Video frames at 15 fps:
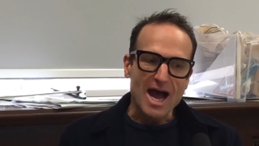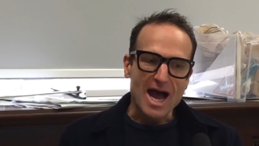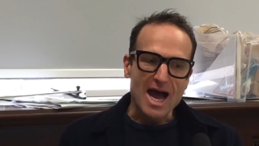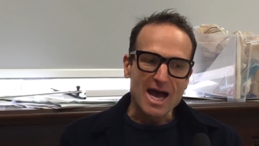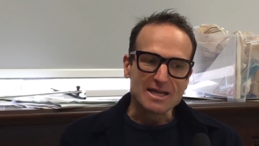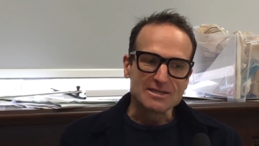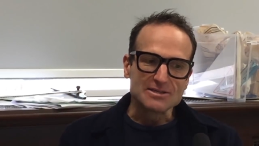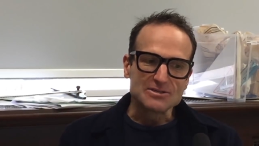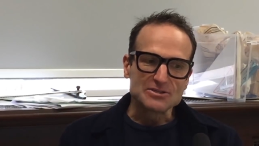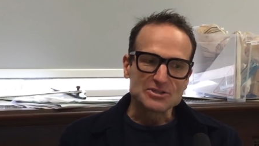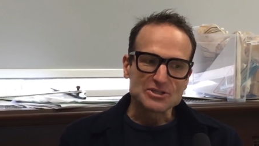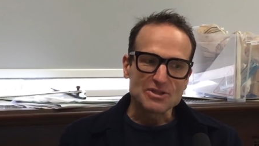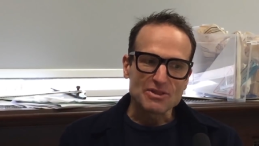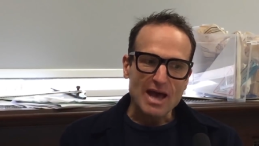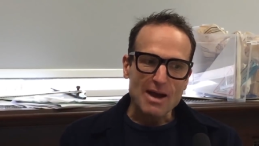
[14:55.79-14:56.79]
And
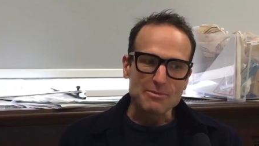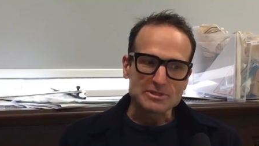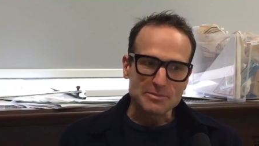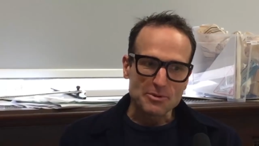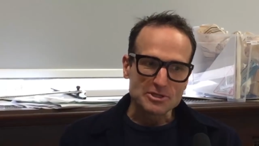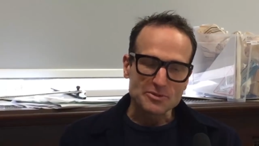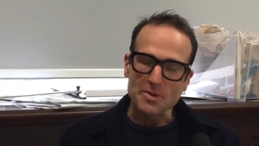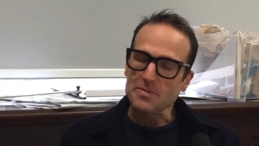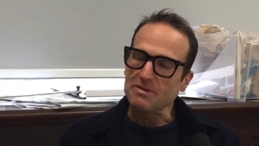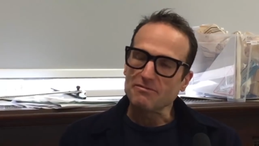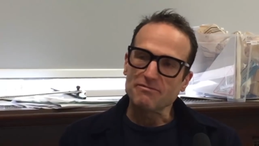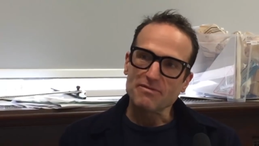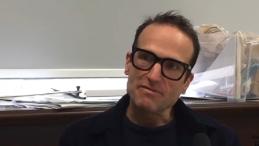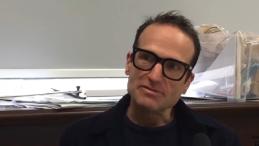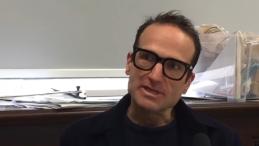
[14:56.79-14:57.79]
that was a project we built
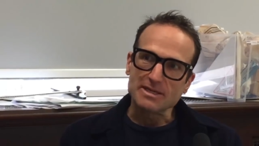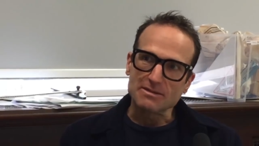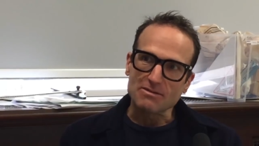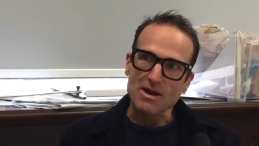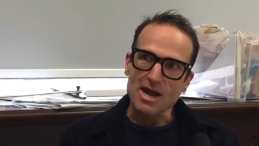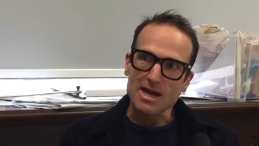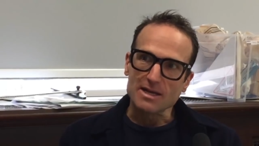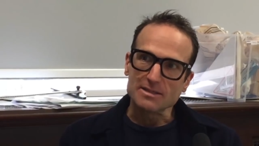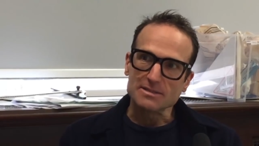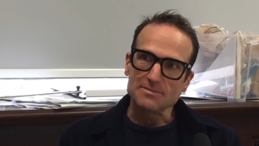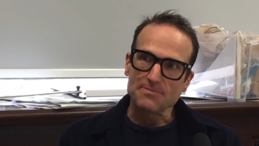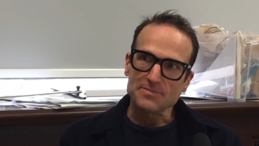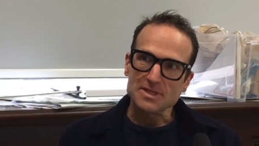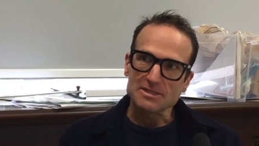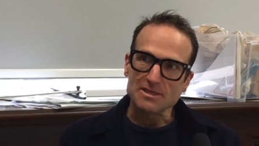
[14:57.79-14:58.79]
for fifteen grand.
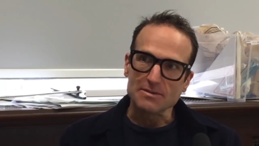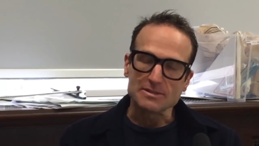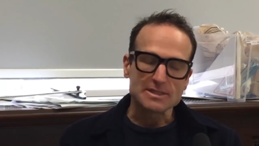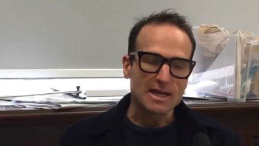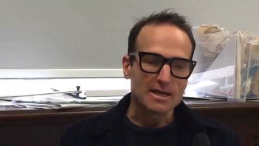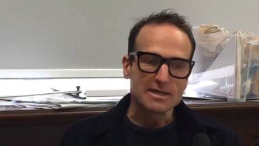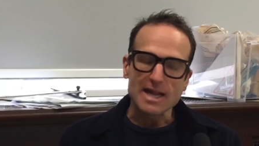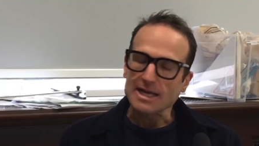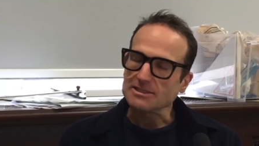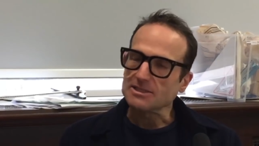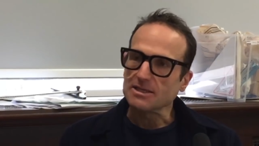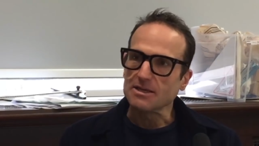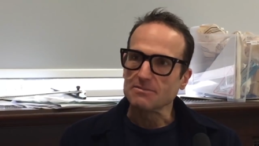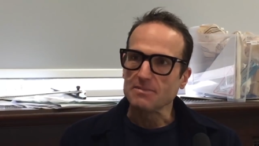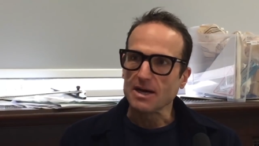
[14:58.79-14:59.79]
So it was kind of next
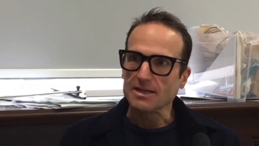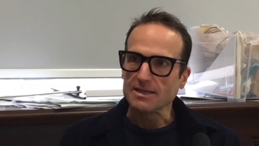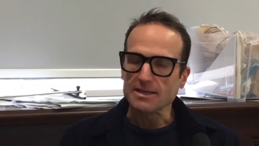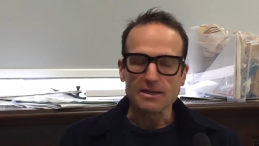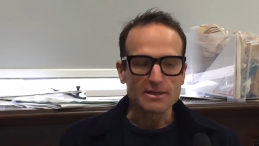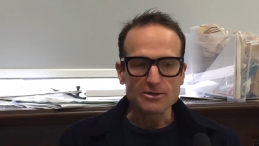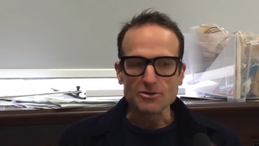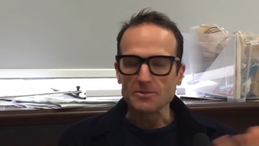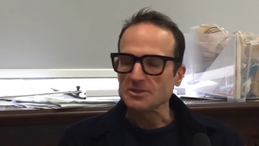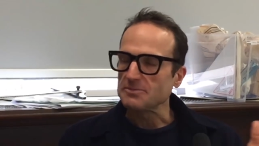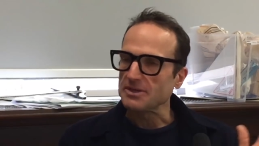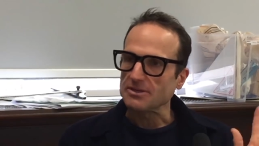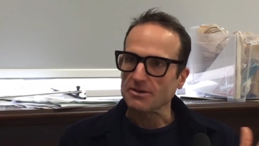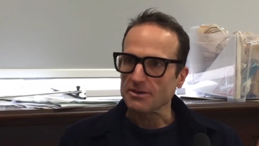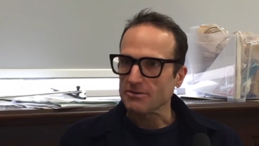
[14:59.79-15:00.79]
to no money. You know, you can almost
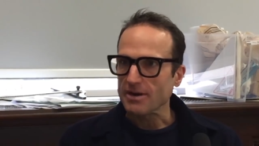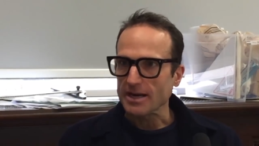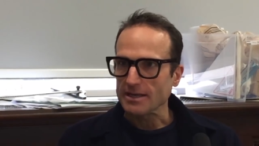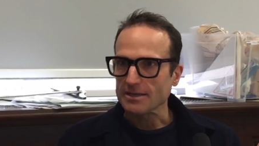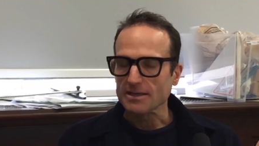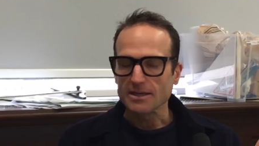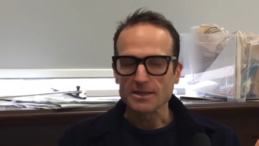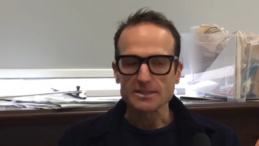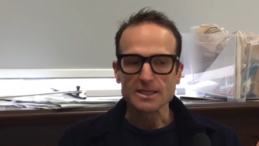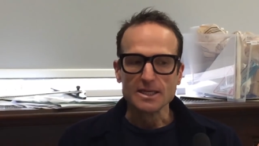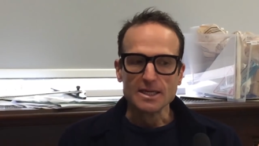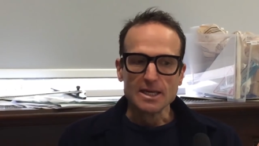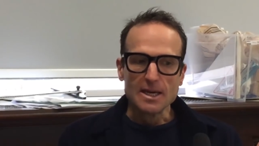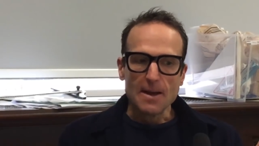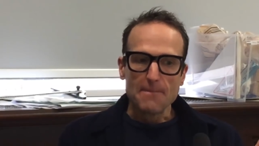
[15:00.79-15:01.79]
build it on a credit card.
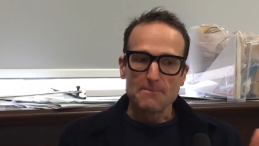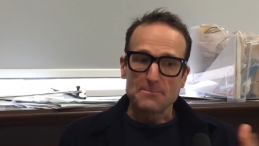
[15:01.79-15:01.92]
Mm.